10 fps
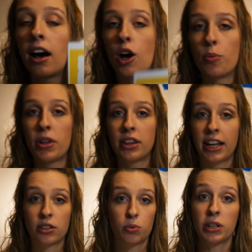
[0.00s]
Um,
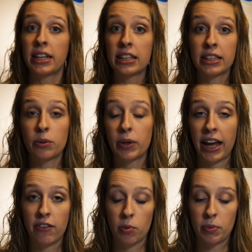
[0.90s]
that's really easy. We
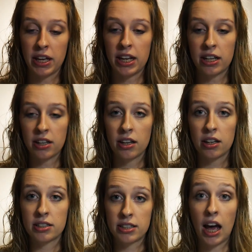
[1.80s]
have a big
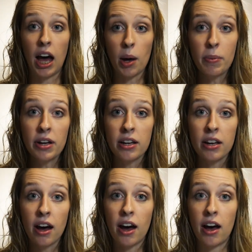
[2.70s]
tub
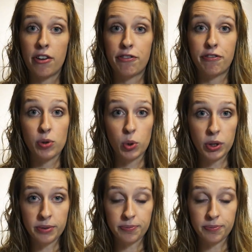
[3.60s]
of food